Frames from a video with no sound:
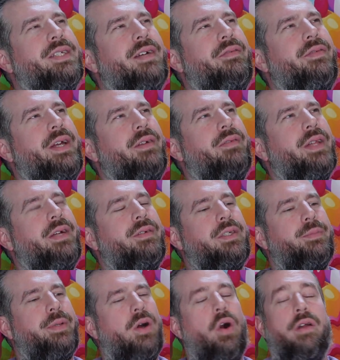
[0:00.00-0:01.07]
Not fake flavors,
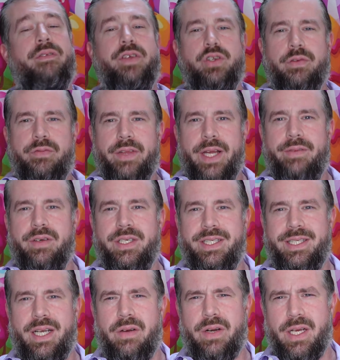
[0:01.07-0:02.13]
but artificial flavors,
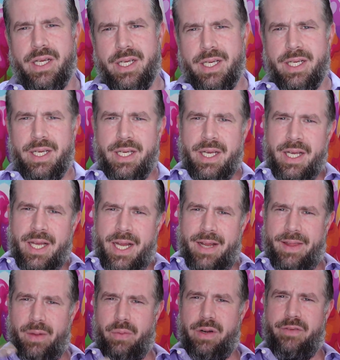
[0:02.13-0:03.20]
etc.
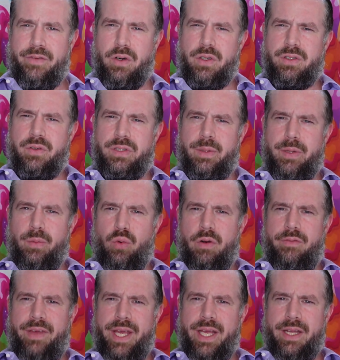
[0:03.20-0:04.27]
And they wanted to focus on something more
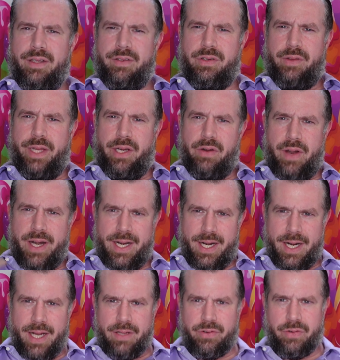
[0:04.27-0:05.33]
vegan, so they created an
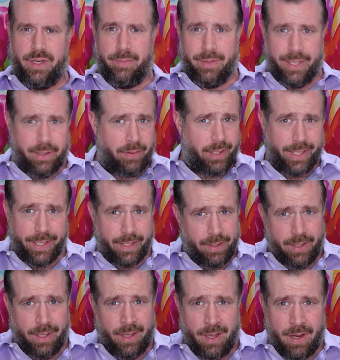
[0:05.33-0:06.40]
ice cream literally
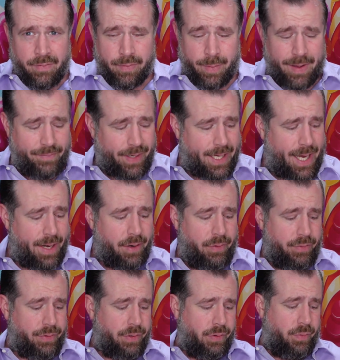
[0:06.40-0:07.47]
from
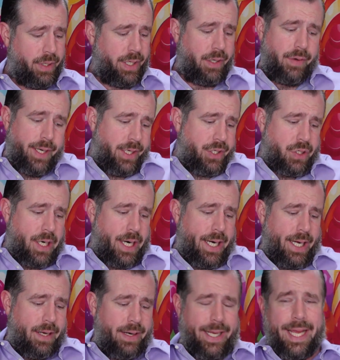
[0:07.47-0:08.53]
Avocado. So we're going to go ahead and try it
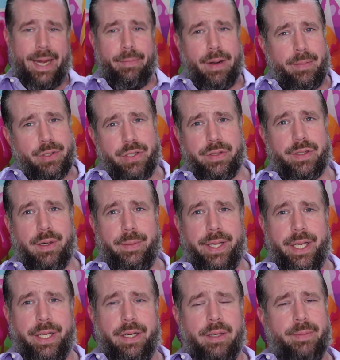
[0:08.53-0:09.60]
out. I can't promise you it's going to be
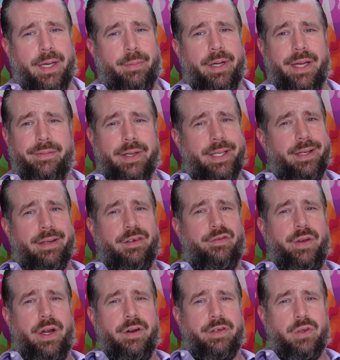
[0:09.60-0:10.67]
any good, but I'm going to give it as
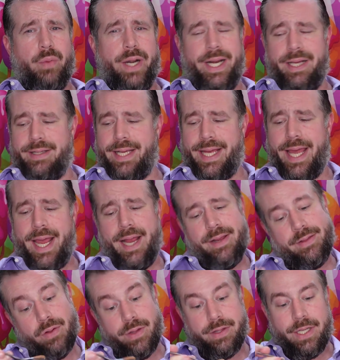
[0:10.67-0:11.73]
fair as a rating as I can.
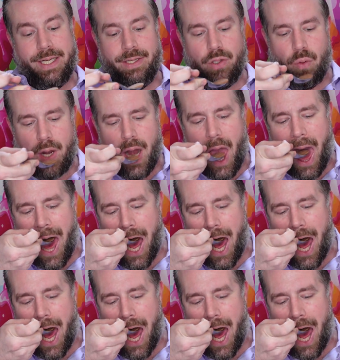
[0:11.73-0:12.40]
So let's get into it.